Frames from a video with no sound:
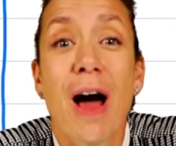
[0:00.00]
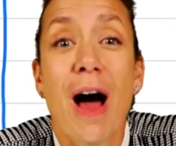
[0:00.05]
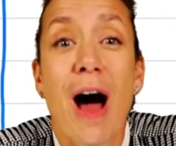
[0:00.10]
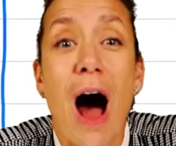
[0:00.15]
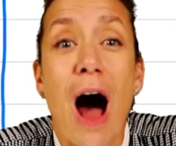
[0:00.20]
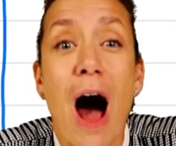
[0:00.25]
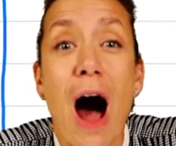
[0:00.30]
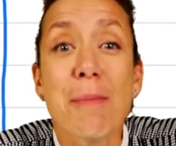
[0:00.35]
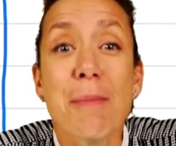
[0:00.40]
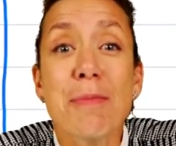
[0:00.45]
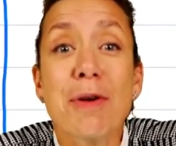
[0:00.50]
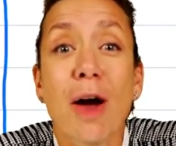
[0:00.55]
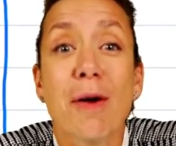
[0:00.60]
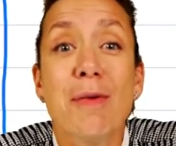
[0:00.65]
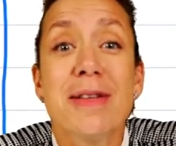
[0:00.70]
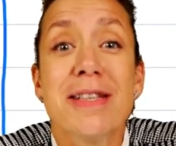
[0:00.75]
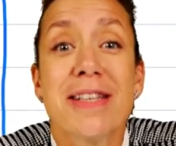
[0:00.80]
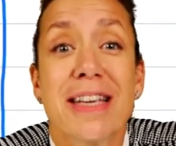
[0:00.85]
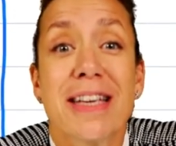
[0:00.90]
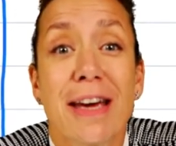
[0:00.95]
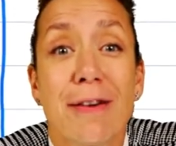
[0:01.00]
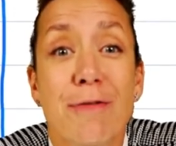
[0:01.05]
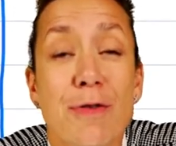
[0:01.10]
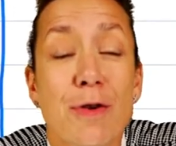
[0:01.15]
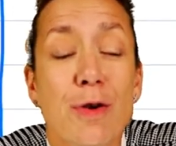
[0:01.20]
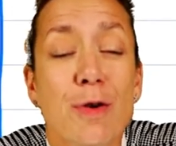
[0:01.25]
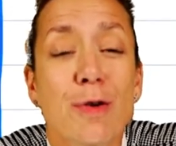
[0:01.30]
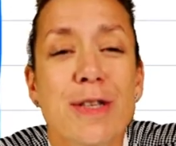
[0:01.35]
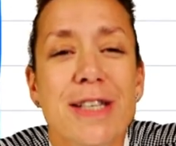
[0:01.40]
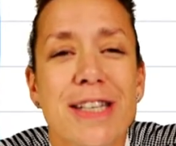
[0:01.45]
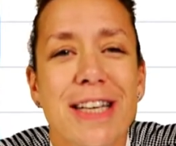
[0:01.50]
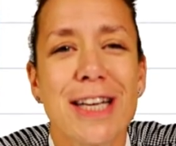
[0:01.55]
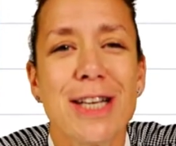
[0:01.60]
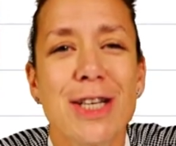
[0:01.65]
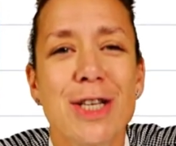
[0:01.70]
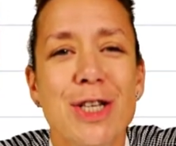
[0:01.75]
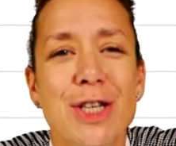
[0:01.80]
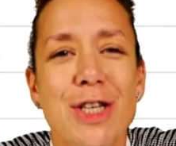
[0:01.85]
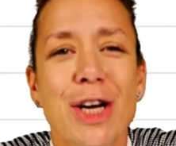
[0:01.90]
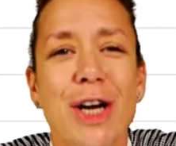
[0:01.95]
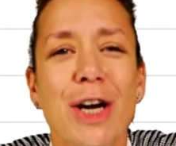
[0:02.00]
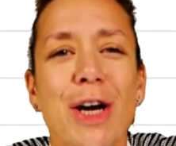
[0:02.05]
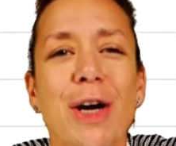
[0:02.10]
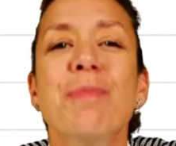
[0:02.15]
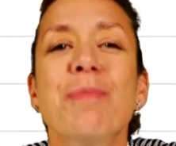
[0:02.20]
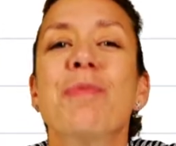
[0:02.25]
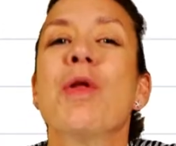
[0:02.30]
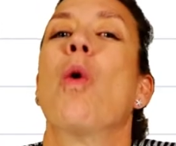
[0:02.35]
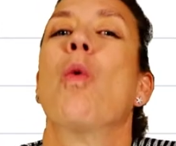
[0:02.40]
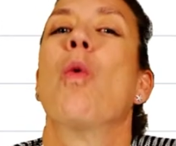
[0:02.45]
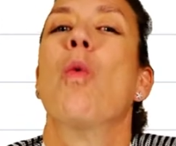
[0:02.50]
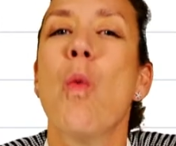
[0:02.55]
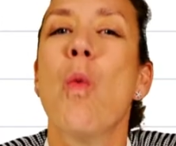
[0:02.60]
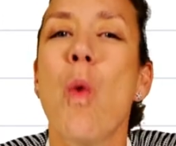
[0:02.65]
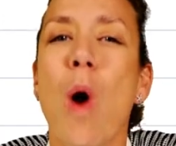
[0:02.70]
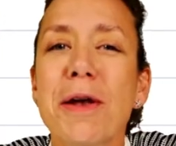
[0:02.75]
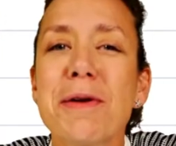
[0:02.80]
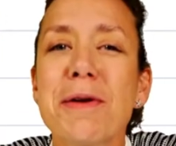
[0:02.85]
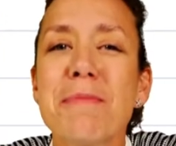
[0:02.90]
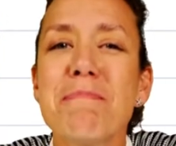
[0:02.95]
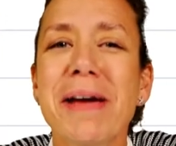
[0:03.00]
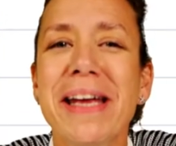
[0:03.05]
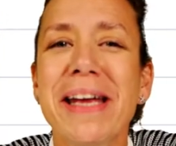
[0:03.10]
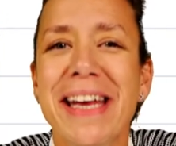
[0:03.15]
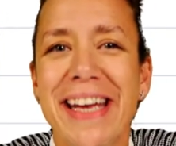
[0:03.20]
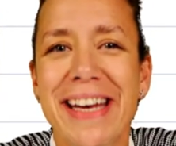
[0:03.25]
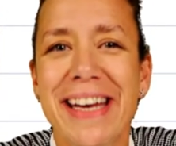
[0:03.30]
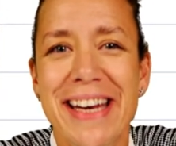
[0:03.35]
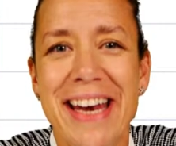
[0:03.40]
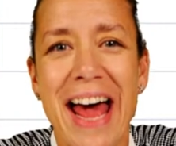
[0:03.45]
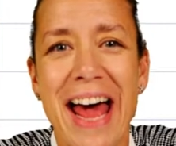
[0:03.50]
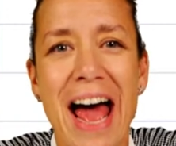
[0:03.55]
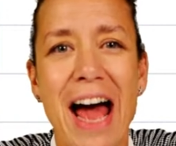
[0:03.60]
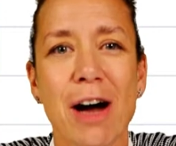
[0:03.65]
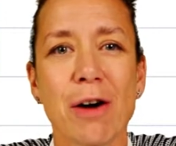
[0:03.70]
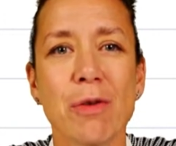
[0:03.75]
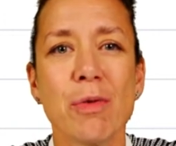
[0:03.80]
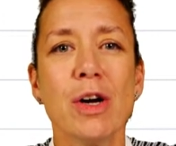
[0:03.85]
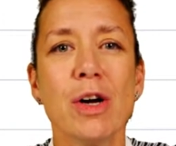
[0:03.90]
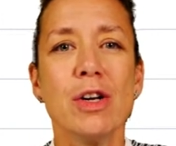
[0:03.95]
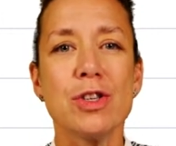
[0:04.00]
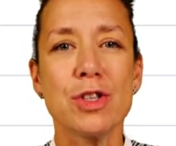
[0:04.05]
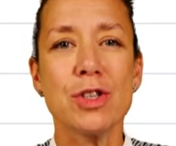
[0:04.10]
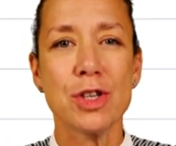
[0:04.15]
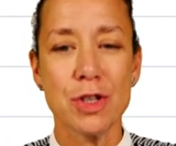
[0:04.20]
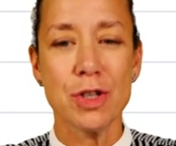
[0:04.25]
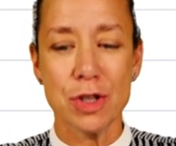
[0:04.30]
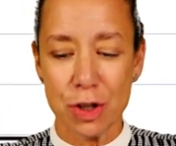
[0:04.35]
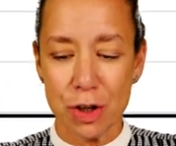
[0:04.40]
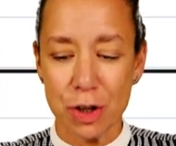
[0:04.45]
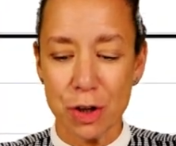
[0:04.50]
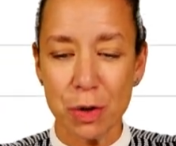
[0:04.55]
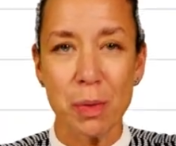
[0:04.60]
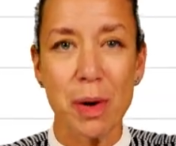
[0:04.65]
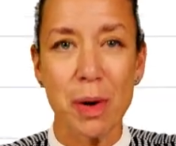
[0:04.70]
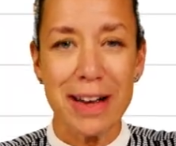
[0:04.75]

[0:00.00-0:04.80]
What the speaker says: I'm going to give your teacher 1 minute now to do